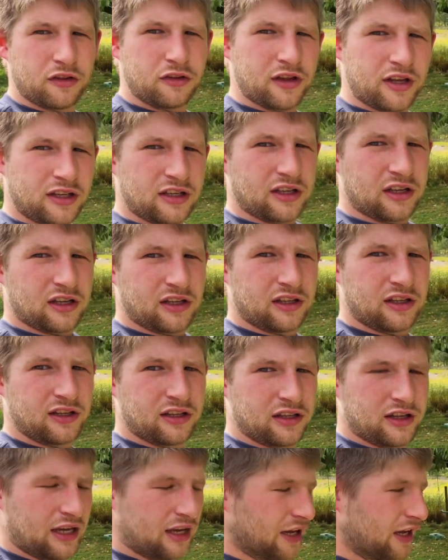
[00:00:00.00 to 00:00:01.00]
thing
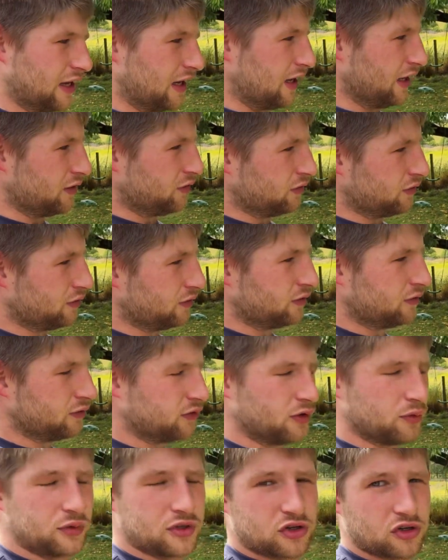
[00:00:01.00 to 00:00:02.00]

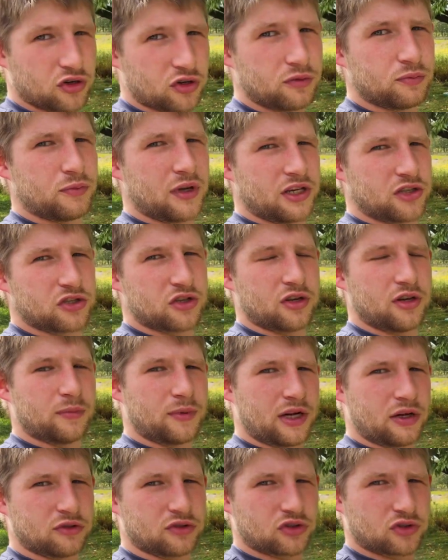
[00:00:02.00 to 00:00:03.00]
that we should mention
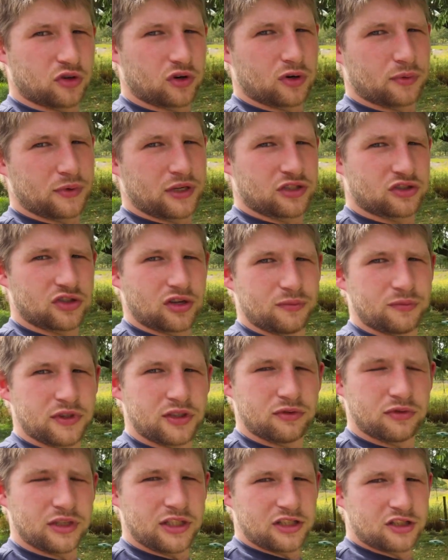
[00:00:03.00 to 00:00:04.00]
about Storm, and something
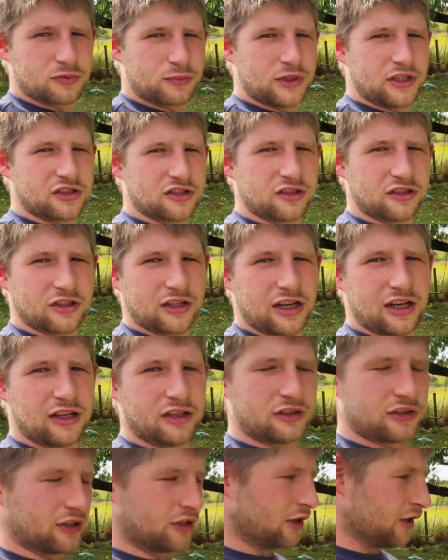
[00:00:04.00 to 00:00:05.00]
that really speaks to her
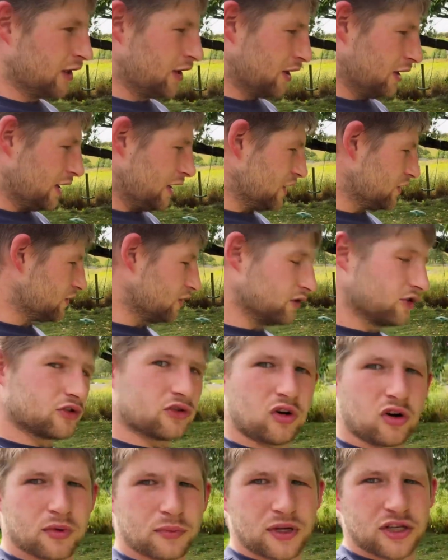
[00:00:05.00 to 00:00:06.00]
character, is
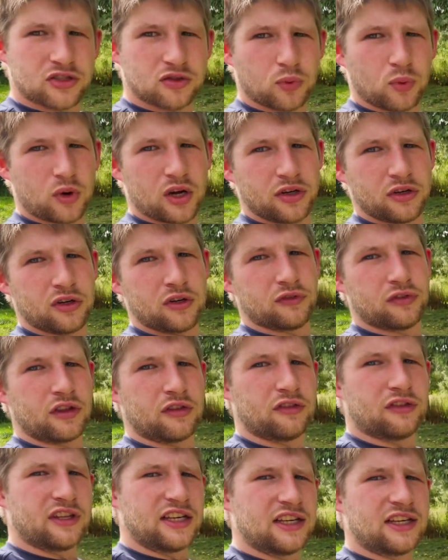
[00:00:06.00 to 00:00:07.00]
Storm is one of the